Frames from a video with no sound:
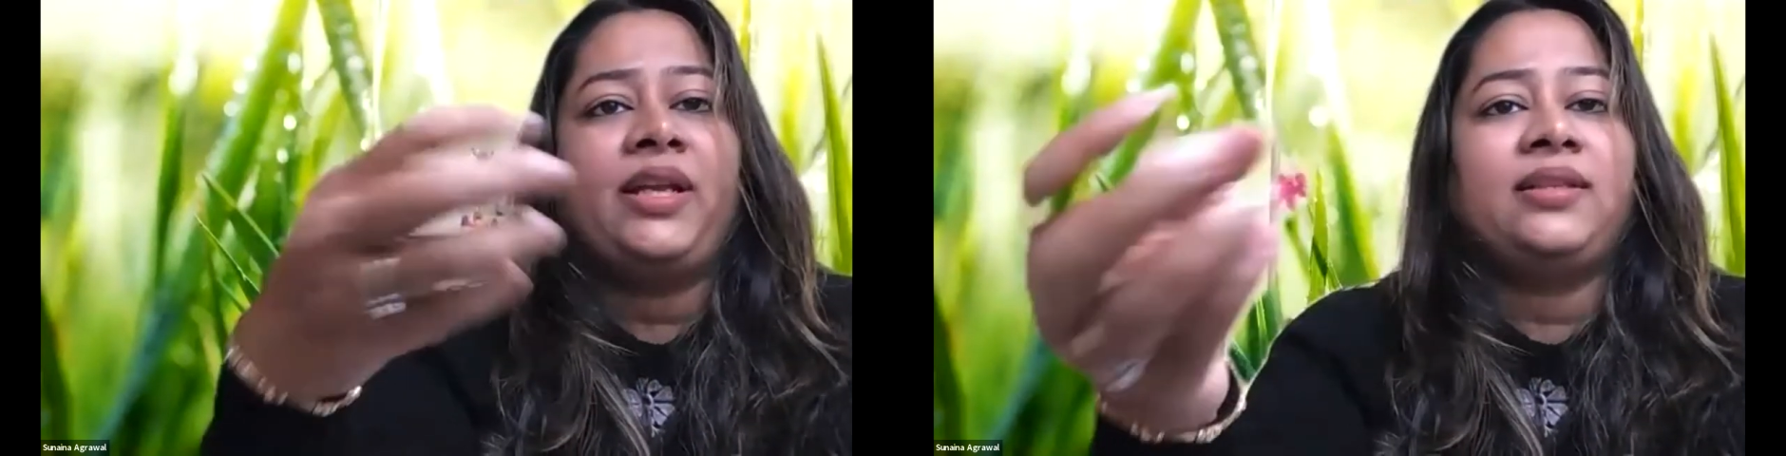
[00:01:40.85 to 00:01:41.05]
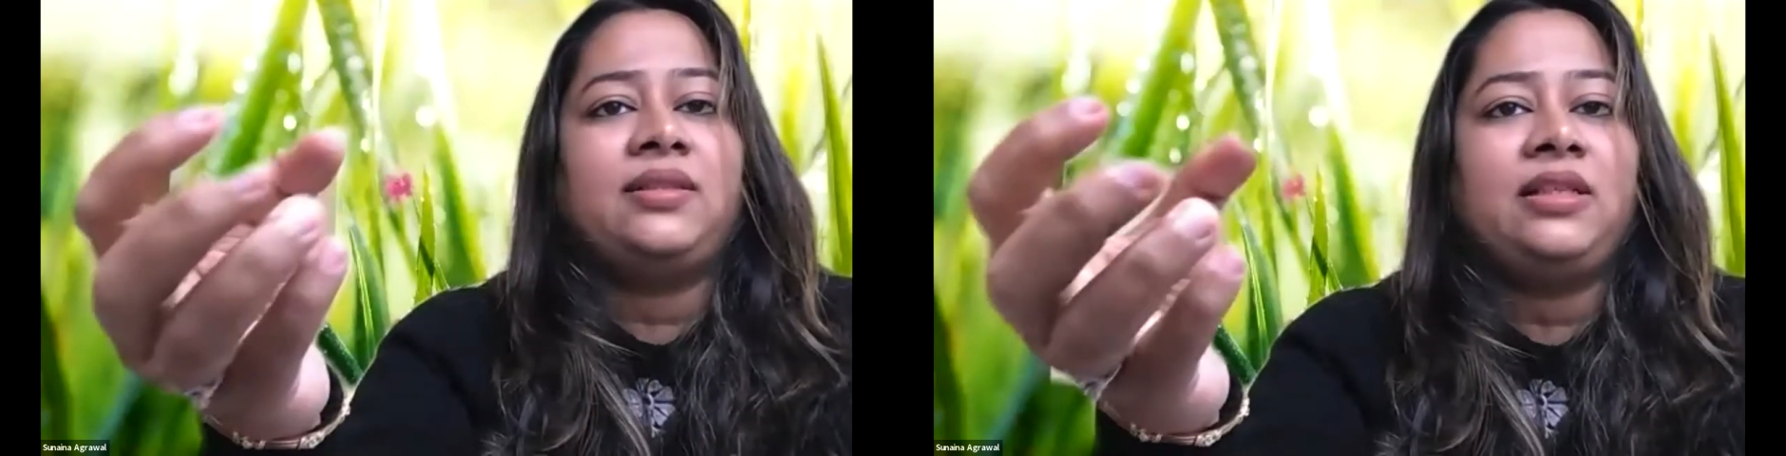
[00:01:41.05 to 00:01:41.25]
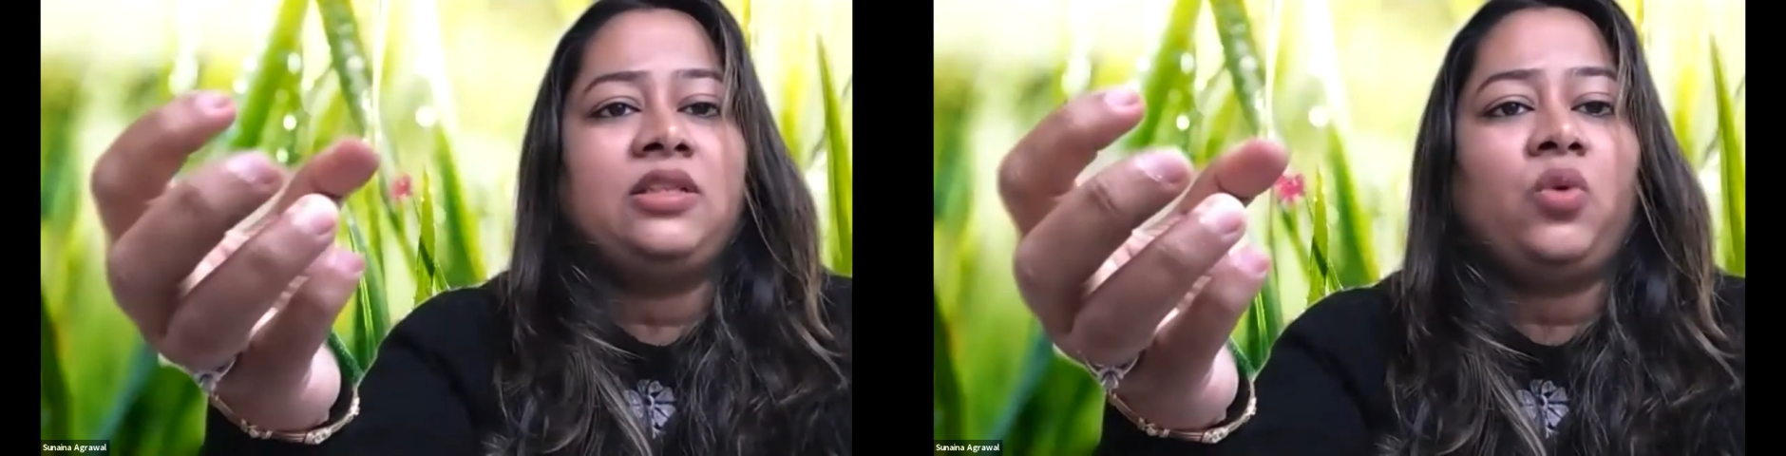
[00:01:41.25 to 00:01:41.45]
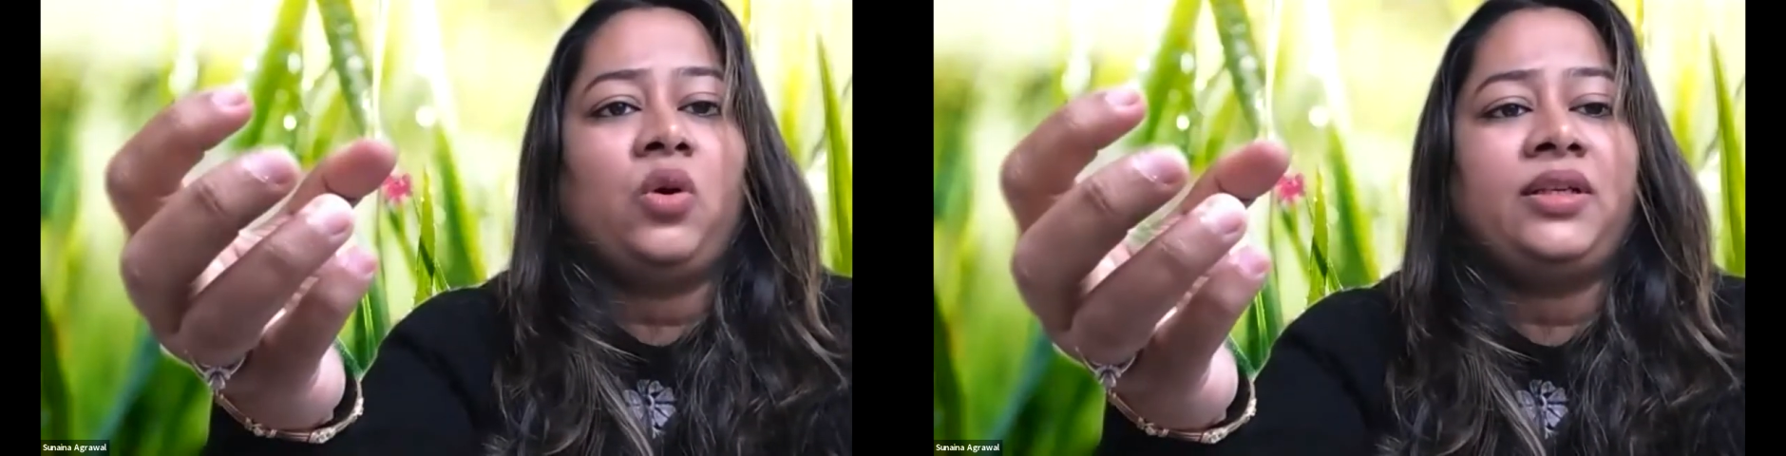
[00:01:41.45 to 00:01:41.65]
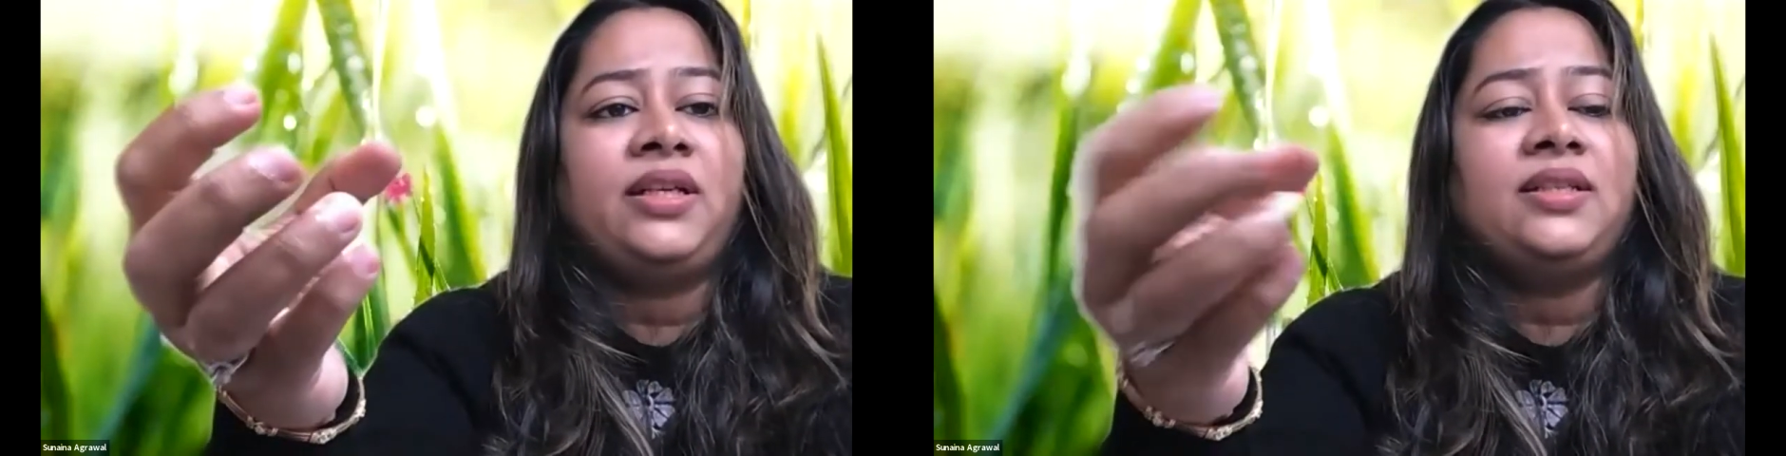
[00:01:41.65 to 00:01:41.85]
has these
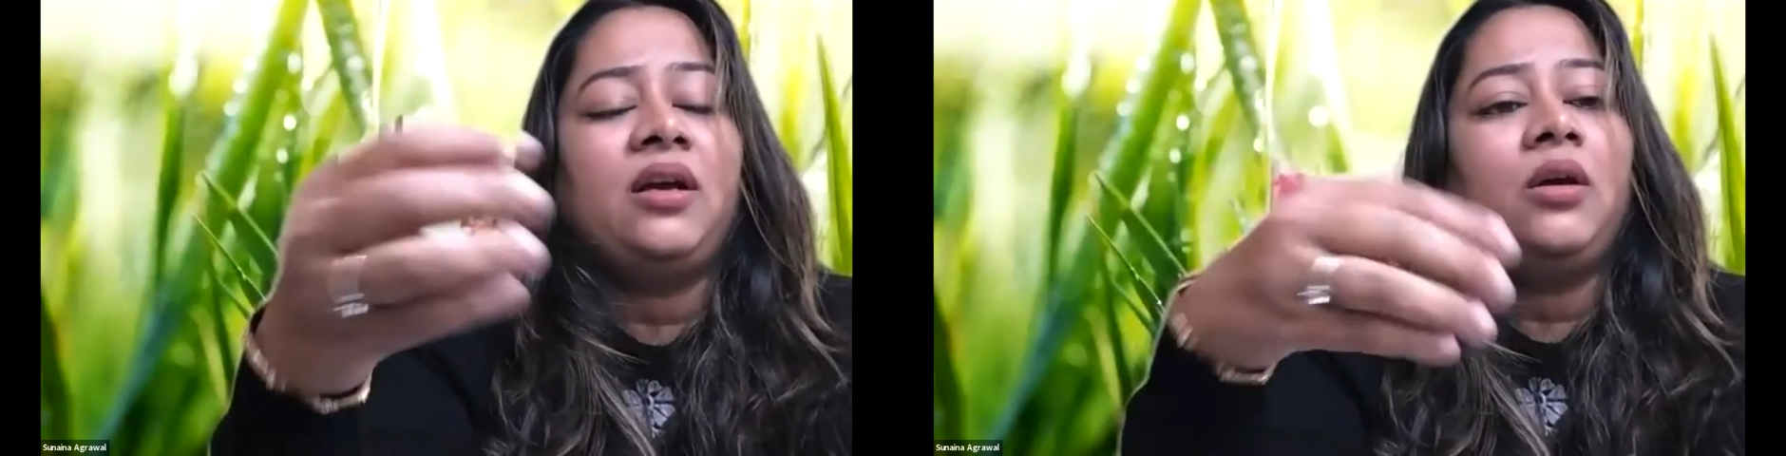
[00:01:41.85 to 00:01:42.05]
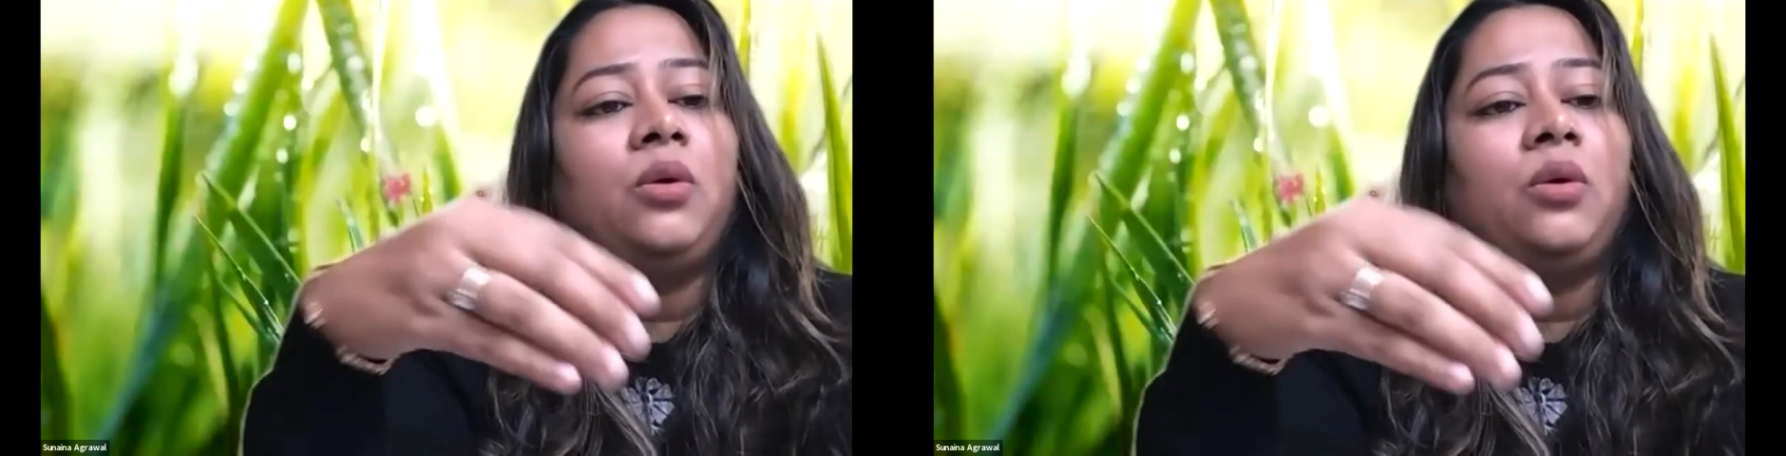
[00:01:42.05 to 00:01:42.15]
qualities.